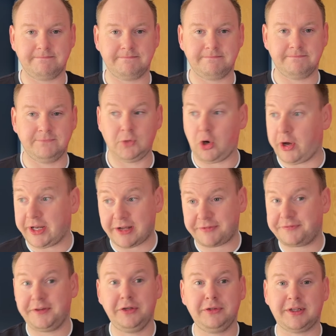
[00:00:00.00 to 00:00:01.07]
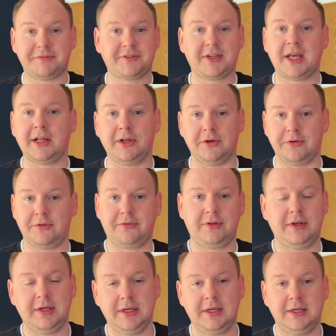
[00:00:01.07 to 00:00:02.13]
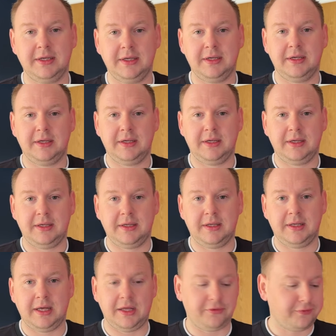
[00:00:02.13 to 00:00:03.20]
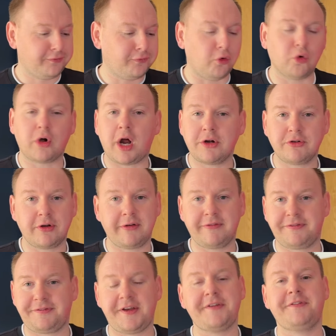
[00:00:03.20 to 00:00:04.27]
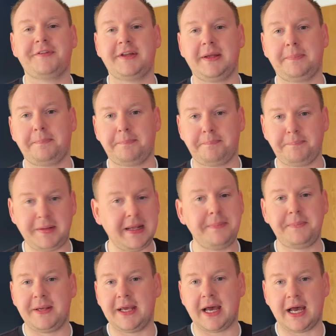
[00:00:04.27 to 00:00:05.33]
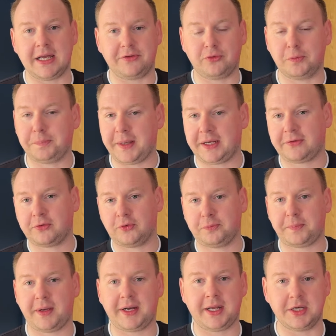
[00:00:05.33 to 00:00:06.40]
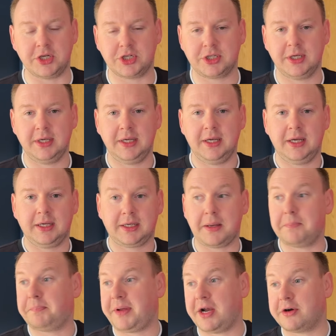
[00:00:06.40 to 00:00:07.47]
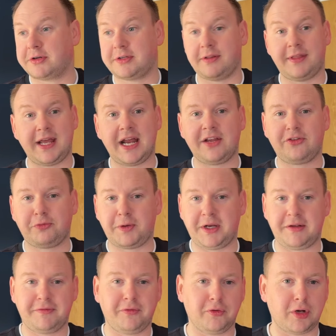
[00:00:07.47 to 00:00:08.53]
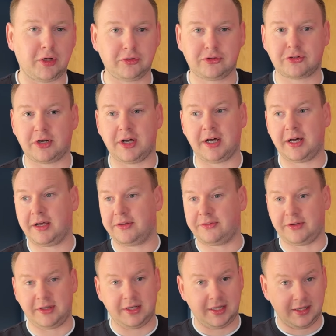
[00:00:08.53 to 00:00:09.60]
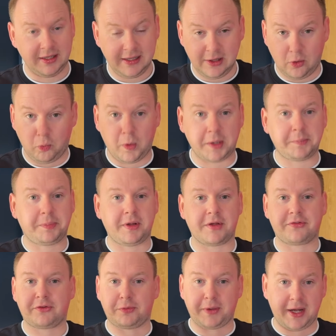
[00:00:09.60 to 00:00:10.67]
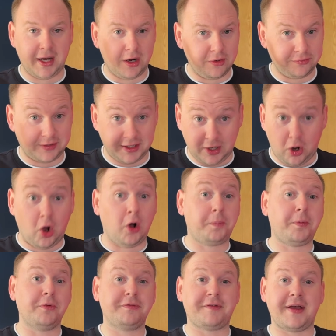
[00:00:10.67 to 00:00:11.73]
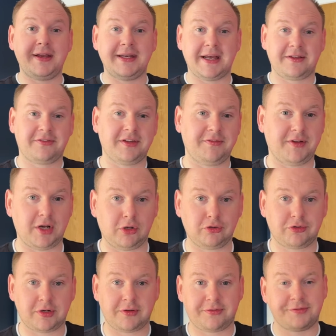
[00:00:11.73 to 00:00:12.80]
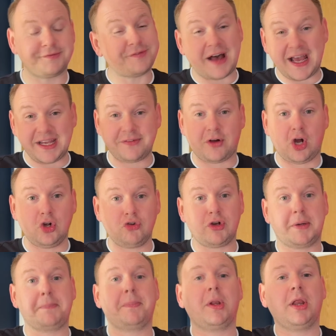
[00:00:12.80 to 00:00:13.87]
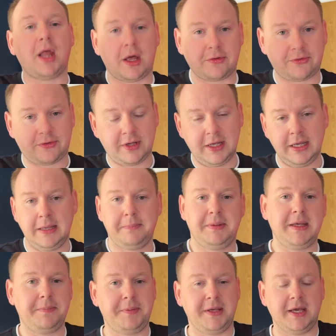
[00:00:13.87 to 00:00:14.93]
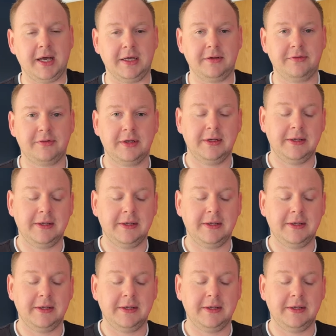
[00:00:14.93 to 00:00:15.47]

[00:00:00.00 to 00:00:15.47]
Not in a field of killers. It's 450 ppi, so pixels per inch, compared to the S24 Ultras and the OnePlus 12s and the Oppo Find X7 Ultras, 500 plus PPIs.